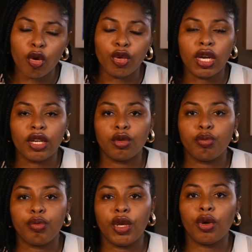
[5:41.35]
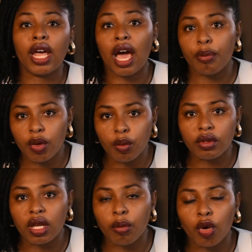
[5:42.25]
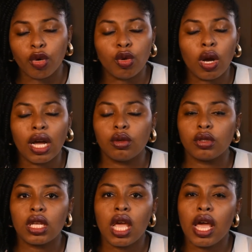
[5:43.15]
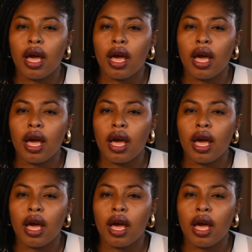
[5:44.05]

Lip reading: or you cannot be unhappy with them, or you cannot